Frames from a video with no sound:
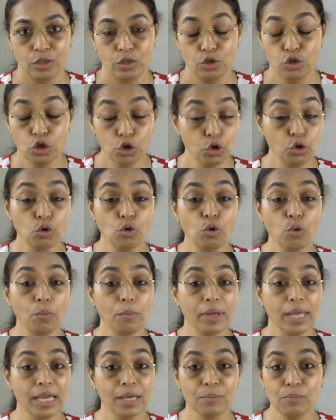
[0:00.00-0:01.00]
So do
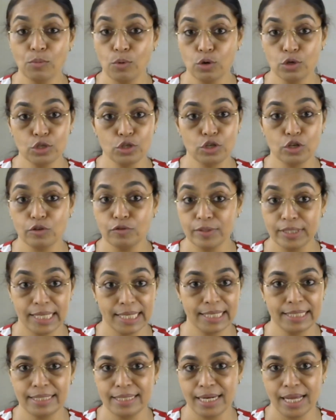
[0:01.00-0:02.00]
make most of
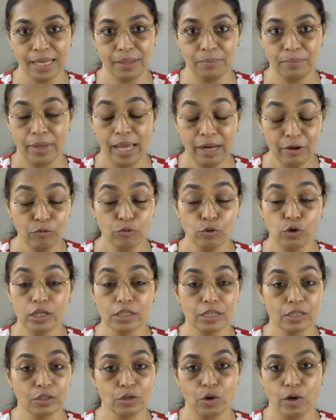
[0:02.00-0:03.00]
this time and
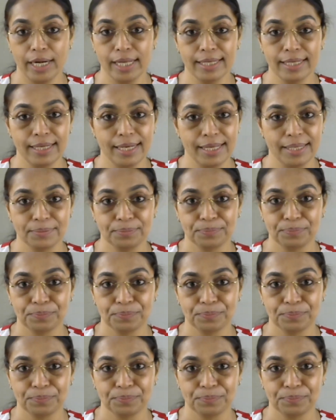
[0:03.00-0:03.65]
work accordingly.